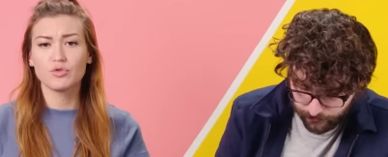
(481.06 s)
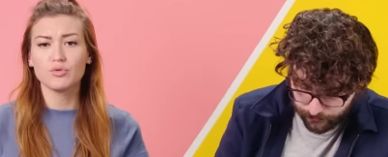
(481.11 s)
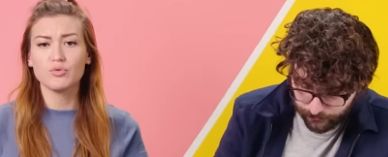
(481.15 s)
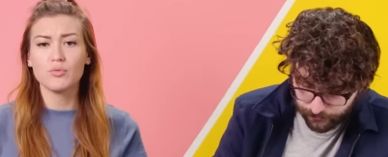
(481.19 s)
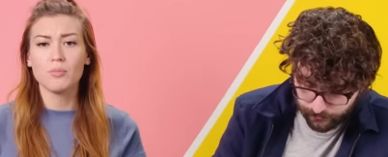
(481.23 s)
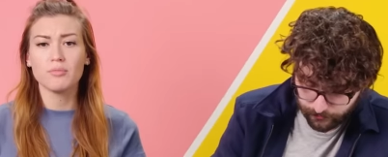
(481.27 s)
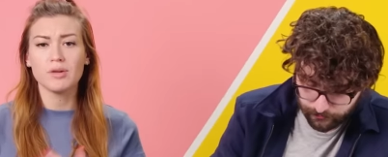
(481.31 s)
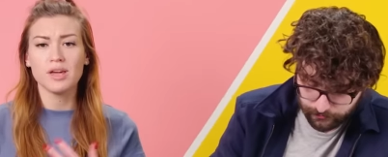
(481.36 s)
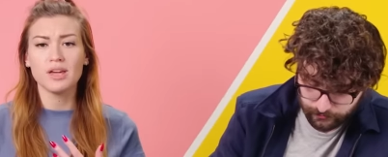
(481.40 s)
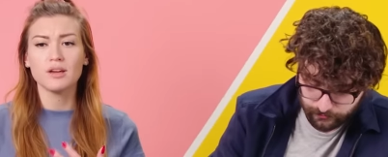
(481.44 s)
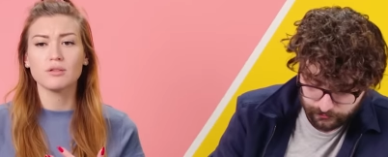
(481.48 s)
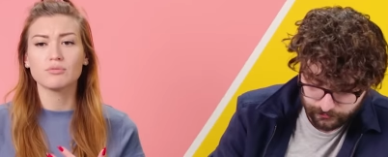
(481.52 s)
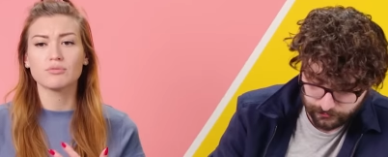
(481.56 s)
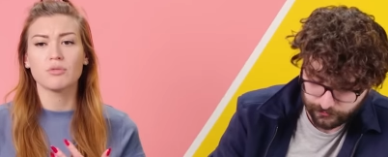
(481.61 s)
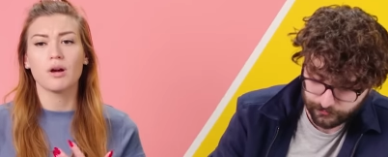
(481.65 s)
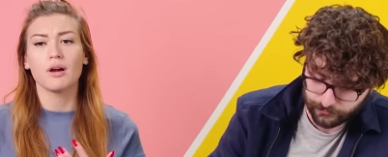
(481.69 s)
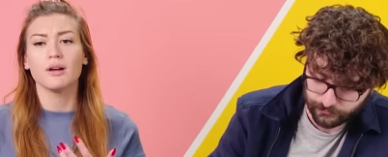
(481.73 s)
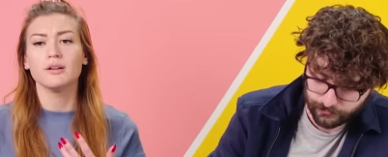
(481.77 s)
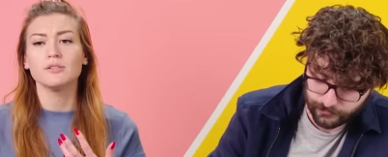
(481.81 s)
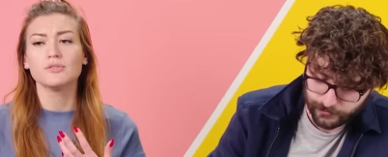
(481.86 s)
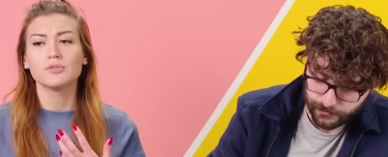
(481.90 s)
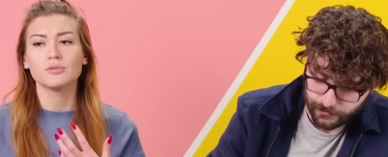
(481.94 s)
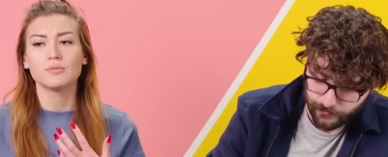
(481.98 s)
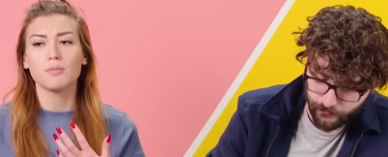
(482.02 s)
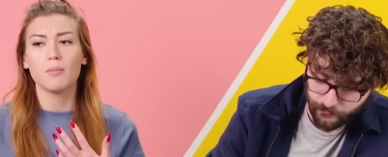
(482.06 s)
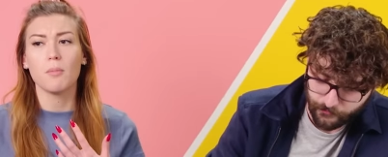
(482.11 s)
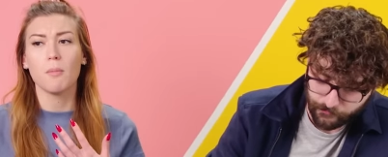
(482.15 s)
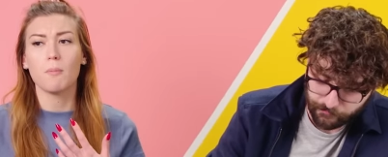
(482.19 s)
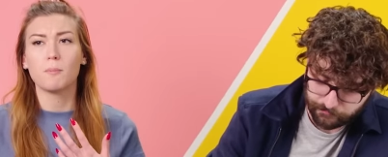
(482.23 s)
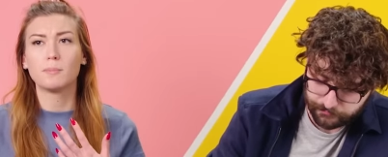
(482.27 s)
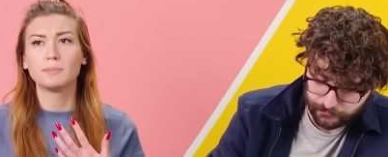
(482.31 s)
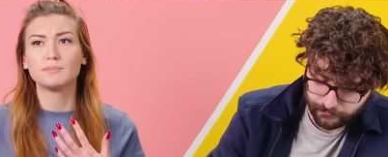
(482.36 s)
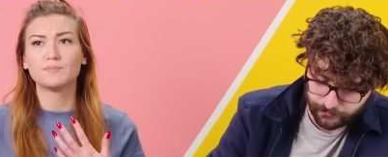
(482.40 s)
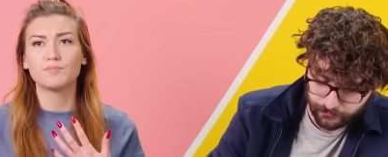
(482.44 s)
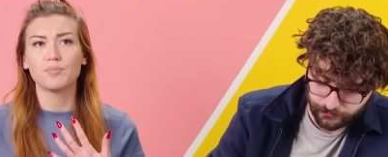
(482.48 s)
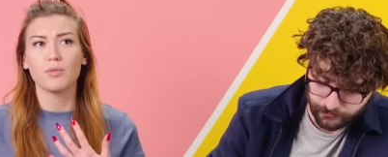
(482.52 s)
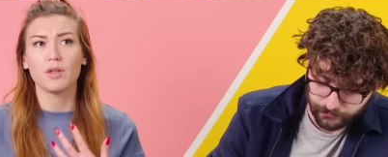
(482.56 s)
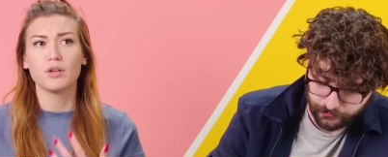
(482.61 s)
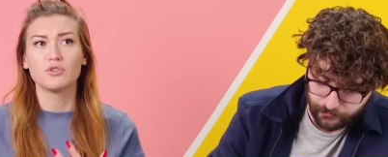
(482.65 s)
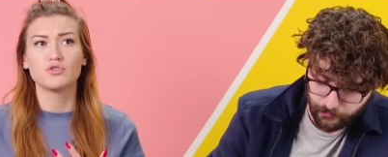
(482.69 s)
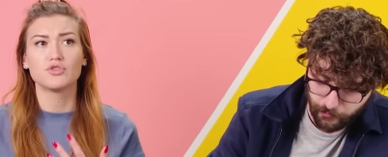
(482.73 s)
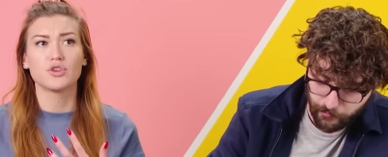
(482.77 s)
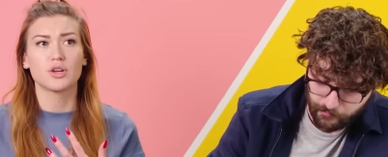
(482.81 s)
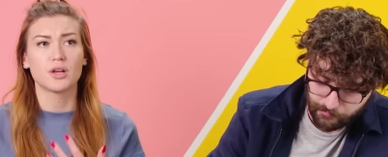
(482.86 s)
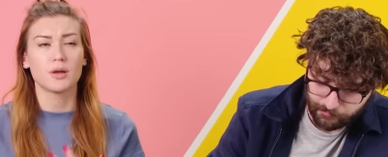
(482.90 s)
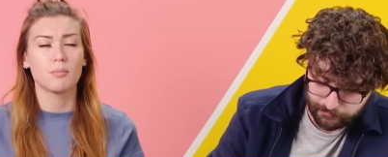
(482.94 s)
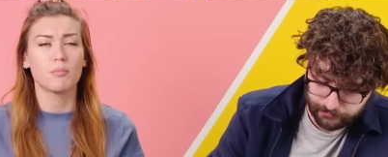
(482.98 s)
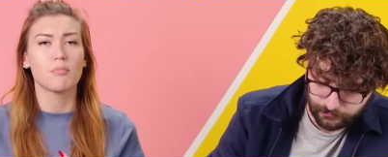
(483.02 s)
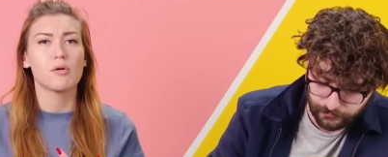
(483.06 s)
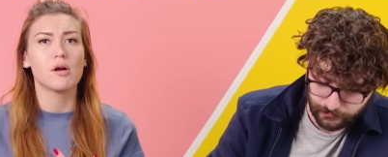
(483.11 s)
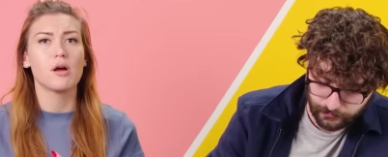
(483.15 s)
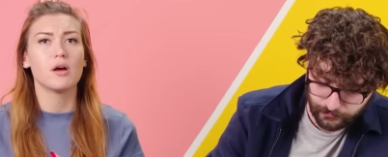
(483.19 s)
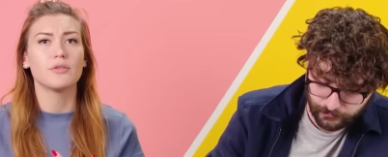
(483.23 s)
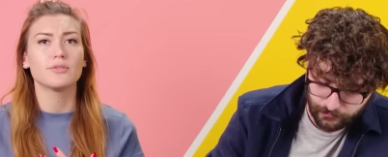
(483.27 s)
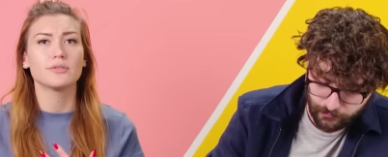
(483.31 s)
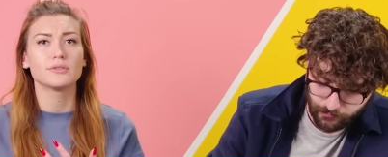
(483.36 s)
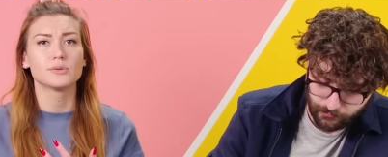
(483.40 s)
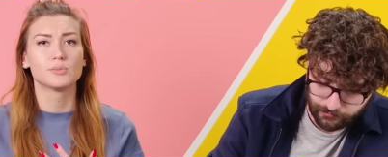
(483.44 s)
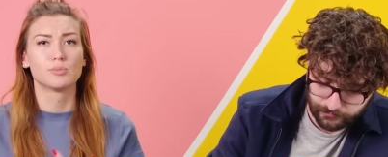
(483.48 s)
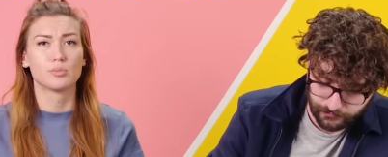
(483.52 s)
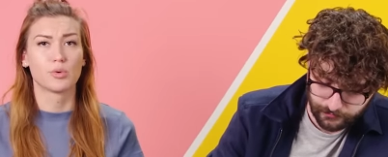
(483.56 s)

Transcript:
Speaker 1: To make rice, and chicken broth is